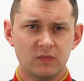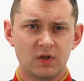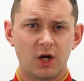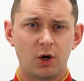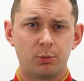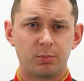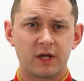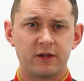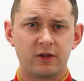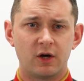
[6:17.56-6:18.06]

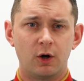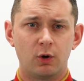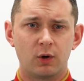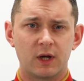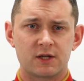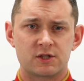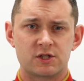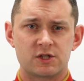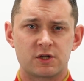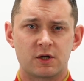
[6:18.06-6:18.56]
I'll play the whole
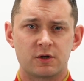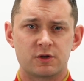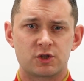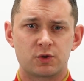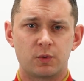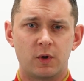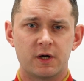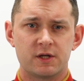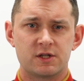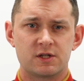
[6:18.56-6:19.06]
exercise
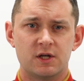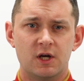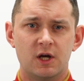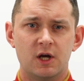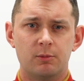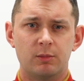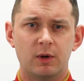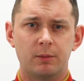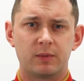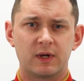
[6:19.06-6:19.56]
twice,
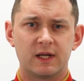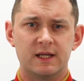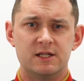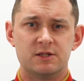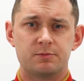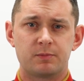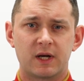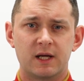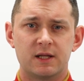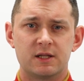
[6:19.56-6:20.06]
but please
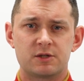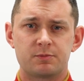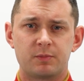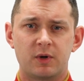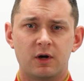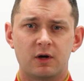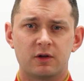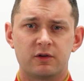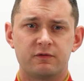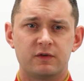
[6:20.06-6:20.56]
play this
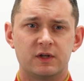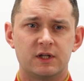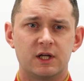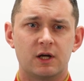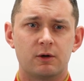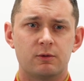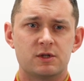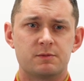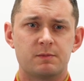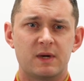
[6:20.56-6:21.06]
part of the
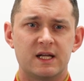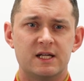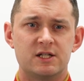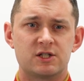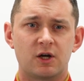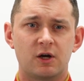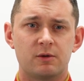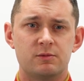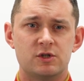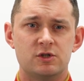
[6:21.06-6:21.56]
video as many
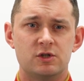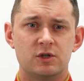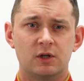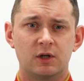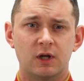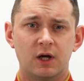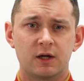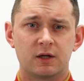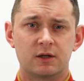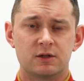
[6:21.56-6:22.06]
times as you'd
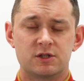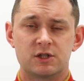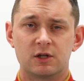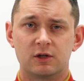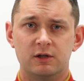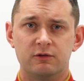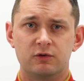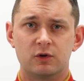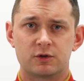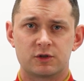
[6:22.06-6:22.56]
like until
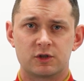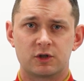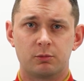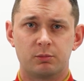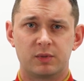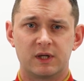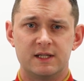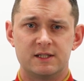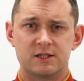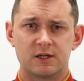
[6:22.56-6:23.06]
you've got a
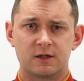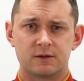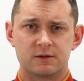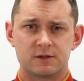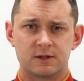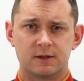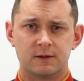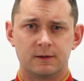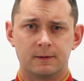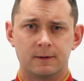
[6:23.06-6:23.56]
complete
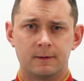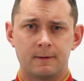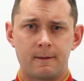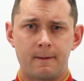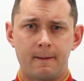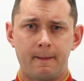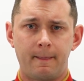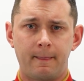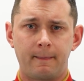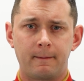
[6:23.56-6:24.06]
answer.
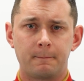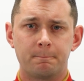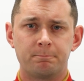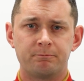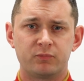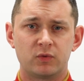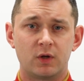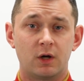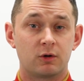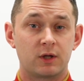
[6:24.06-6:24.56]

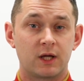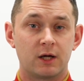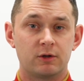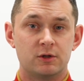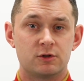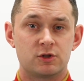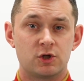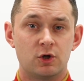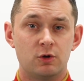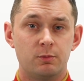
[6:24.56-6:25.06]
I'll count you
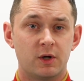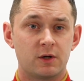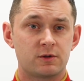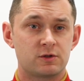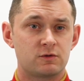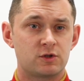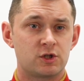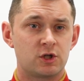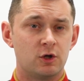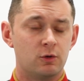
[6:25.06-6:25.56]
2 bars
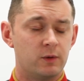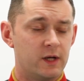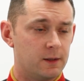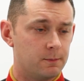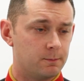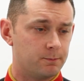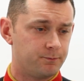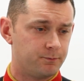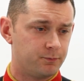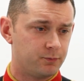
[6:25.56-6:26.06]
of 2 in.